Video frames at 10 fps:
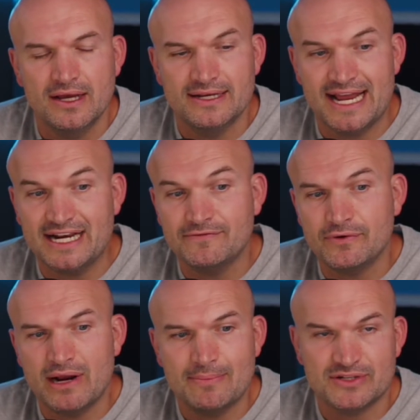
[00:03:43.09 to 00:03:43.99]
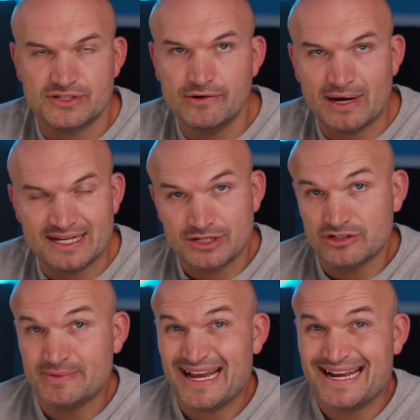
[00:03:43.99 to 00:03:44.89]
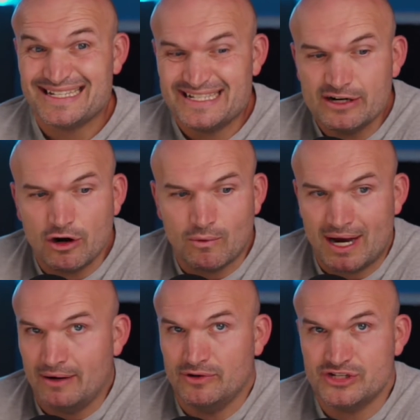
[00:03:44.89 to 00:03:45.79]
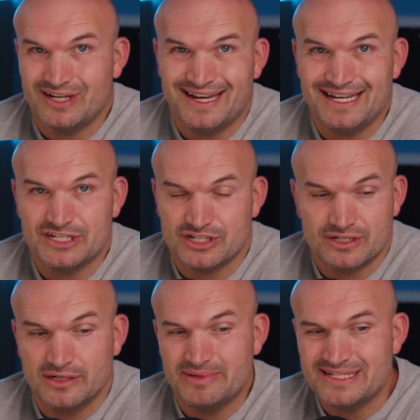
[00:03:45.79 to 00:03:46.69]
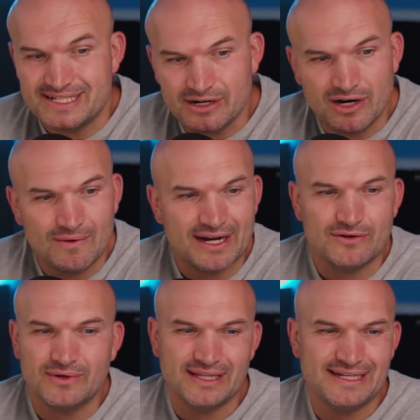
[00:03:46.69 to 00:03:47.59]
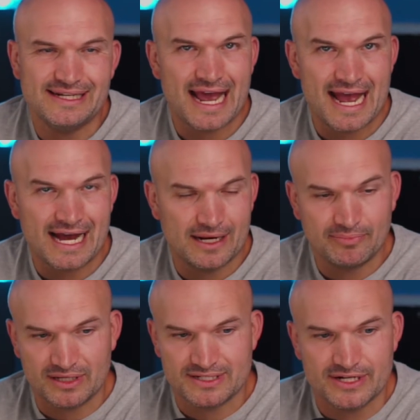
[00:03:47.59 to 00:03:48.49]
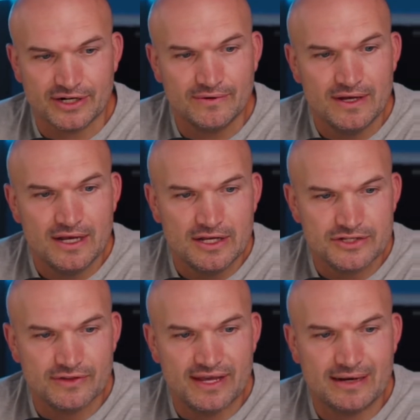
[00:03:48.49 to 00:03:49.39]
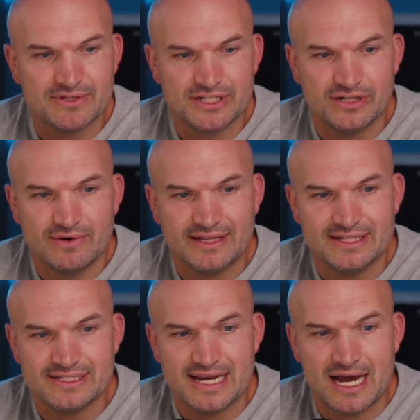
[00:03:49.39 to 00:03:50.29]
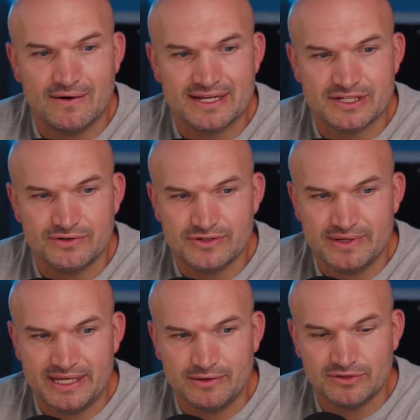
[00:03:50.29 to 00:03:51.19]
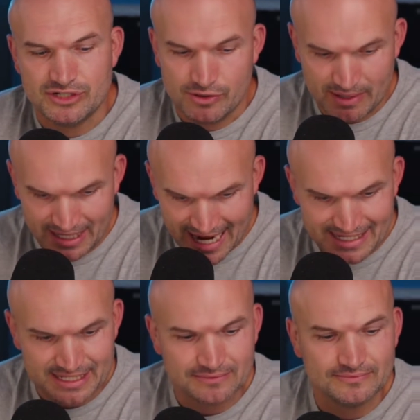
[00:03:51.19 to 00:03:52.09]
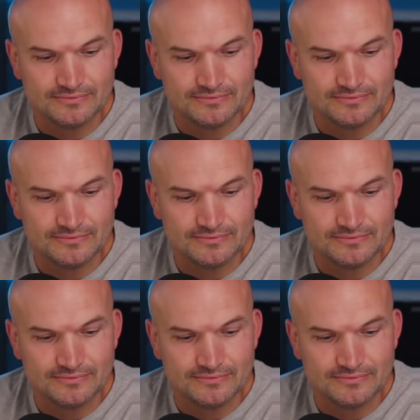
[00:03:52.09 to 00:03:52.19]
-3y plus 3y is going to be a 0y, which again is just going to be 0. I don't really need to add a +0. So then I'm just going to write this now as going to equal to an 8.